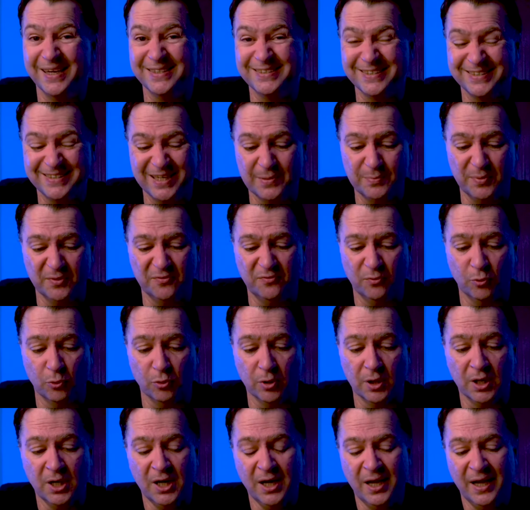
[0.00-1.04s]
And as I said
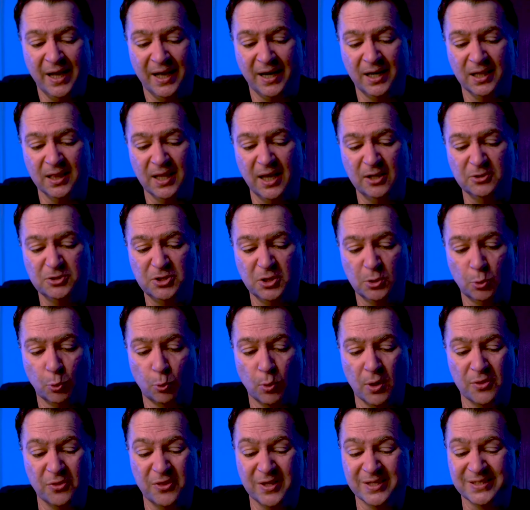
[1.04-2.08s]
before, it allows you to
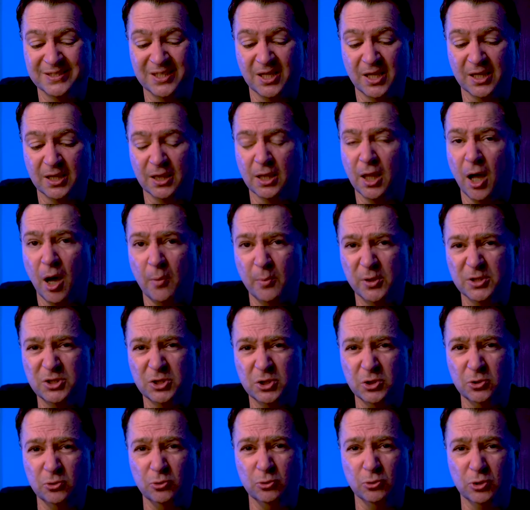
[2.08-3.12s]
run things like Llama
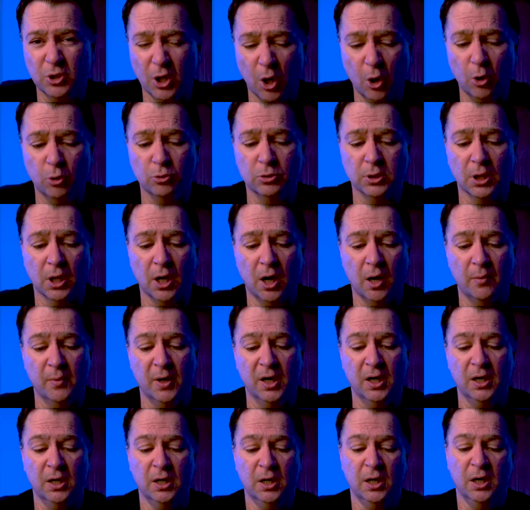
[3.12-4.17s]
2, Code
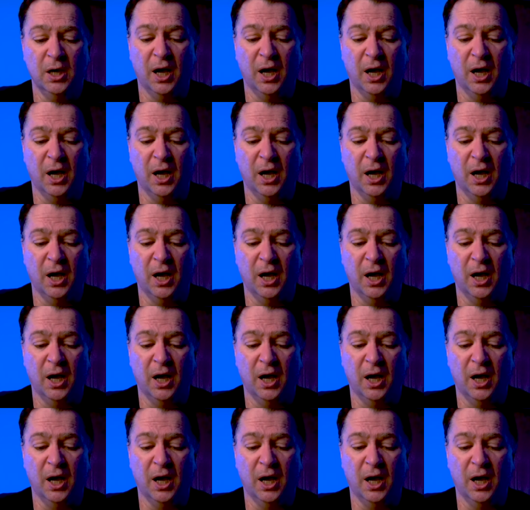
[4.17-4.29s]
Llama,